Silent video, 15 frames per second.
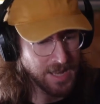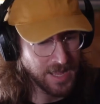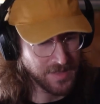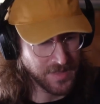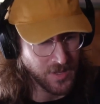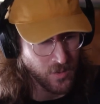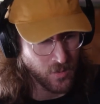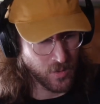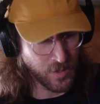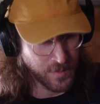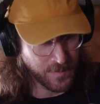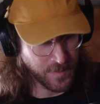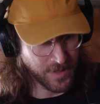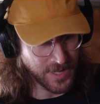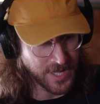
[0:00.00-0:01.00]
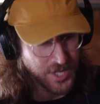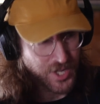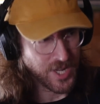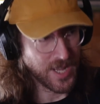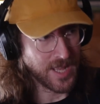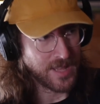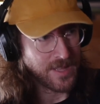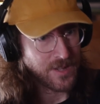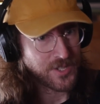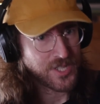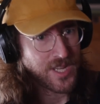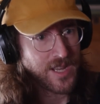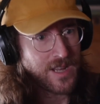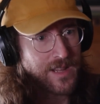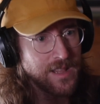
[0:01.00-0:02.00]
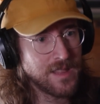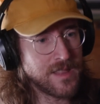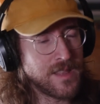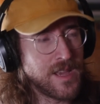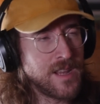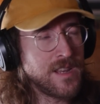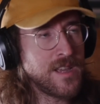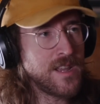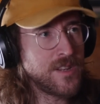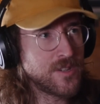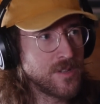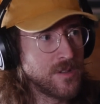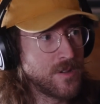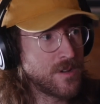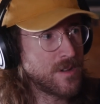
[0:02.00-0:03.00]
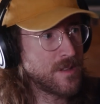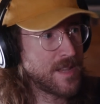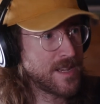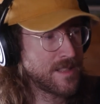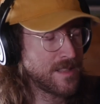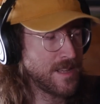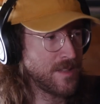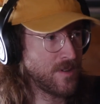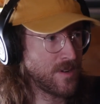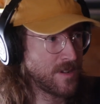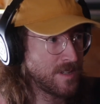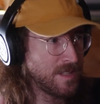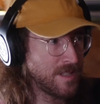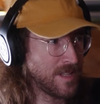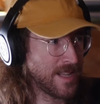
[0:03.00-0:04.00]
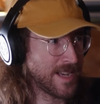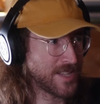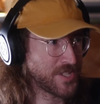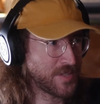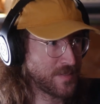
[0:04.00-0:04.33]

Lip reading: at the old footage and they're saying they need to look like they looked in the last